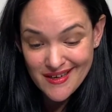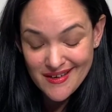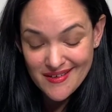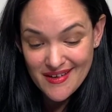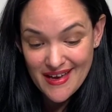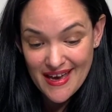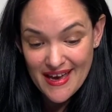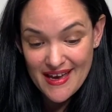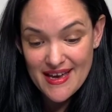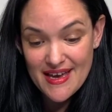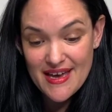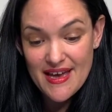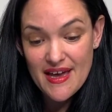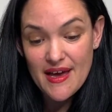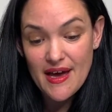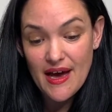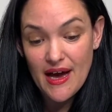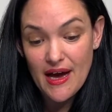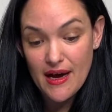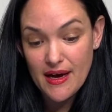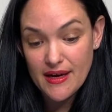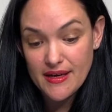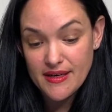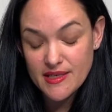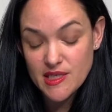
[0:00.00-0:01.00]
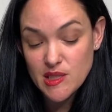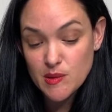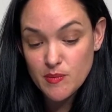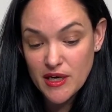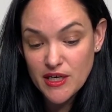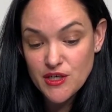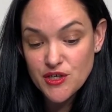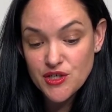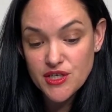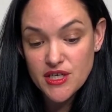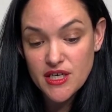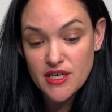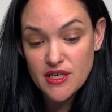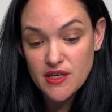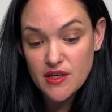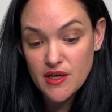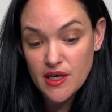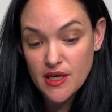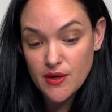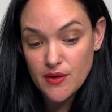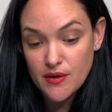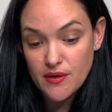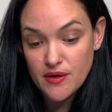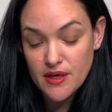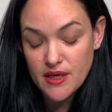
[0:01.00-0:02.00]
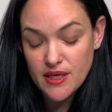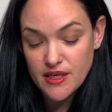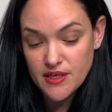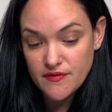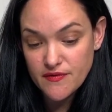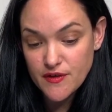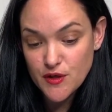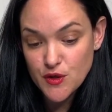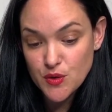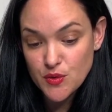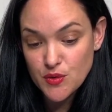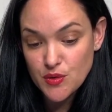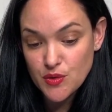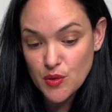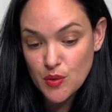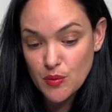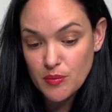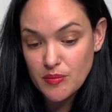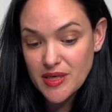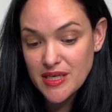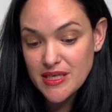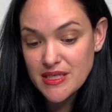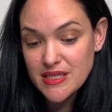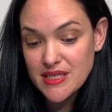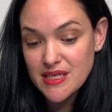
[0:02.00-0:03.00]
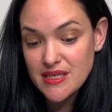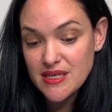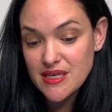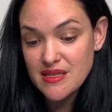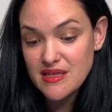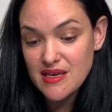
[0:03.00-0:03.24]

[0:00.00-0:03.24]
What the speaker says: Okay, and especially in individuals with obesity,